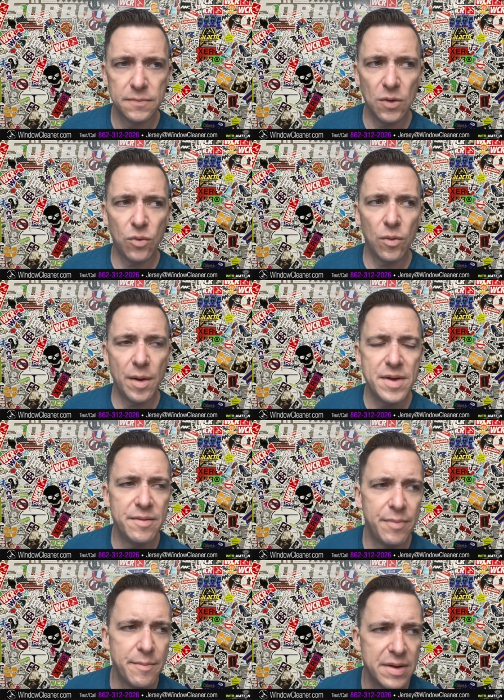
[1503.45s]
Now, what do I
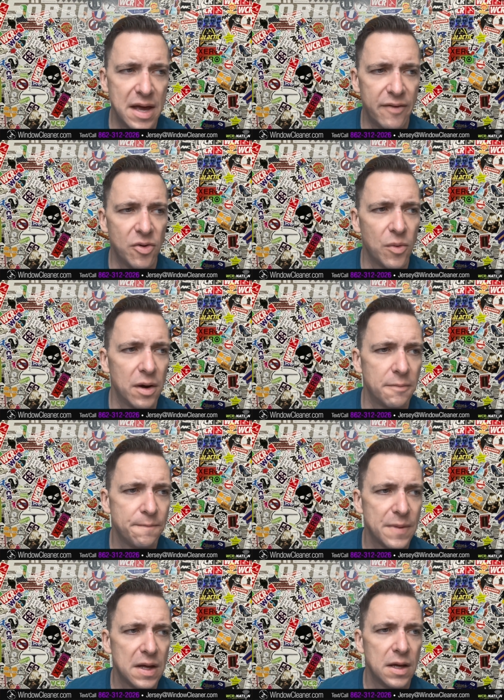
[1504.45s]
mean by be everywhere?
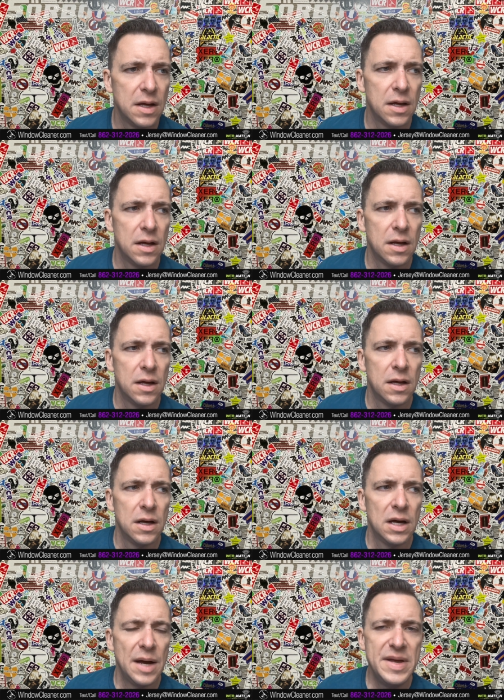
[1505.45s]

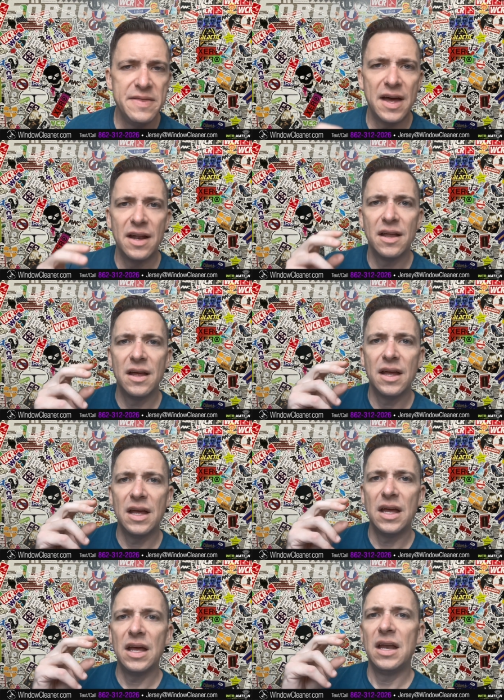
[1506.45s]
I mean that
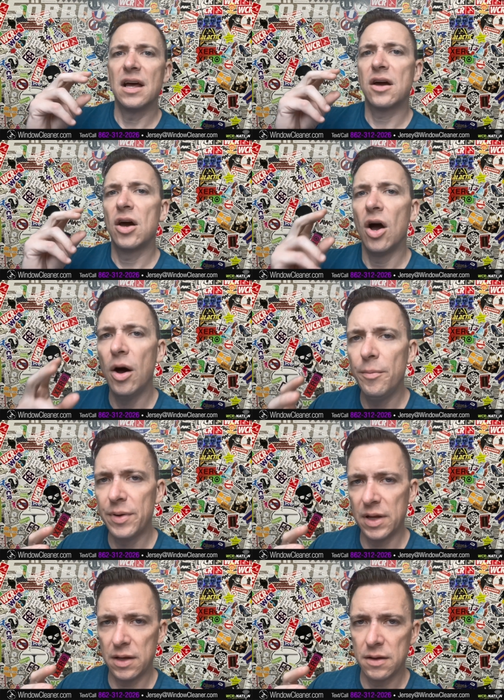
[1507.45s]
in a
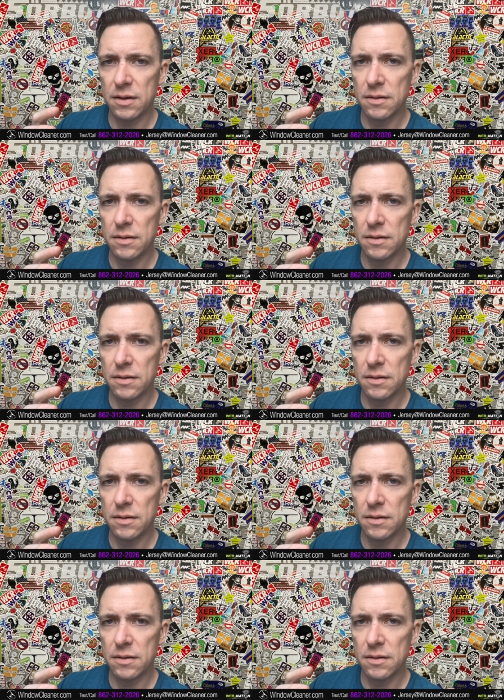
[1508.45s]
company,